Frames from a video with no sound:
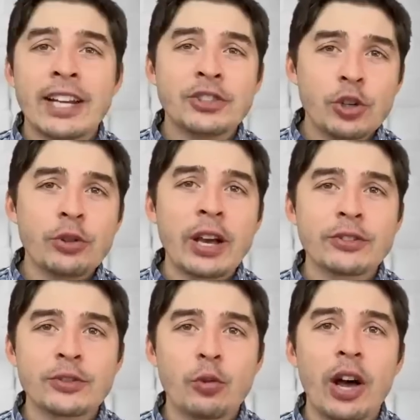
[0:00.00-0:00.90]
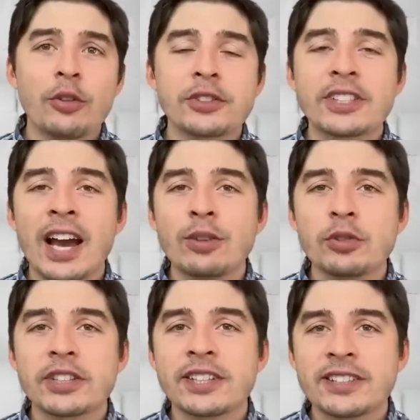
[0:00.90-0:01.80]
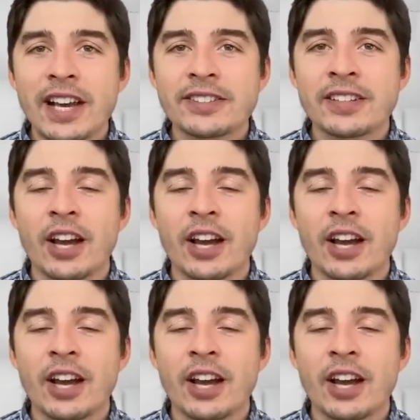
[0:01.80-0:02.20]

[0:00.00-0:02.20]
In 2012, Stein was a contestant